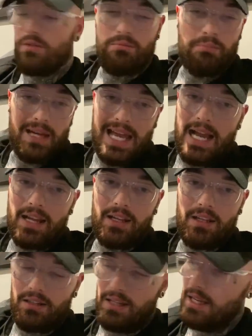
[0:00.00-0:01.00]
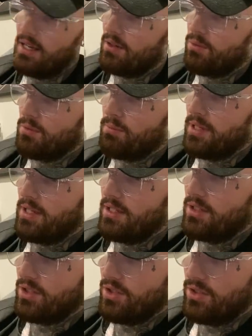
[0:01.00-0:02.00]
Black ink would be
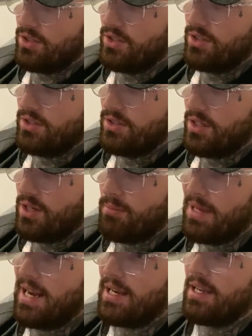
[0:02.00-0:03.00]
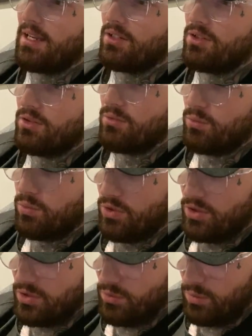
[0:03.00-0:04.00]
good. Black ink
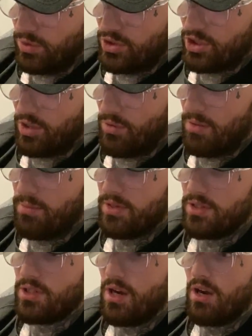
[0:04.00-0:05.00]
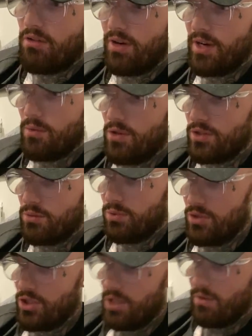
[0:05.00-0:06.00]
would show up, and dark grey wash
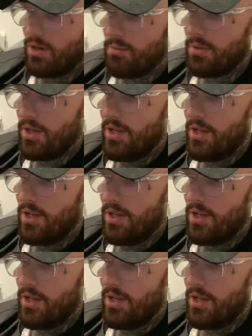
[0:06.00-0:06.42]
would show up.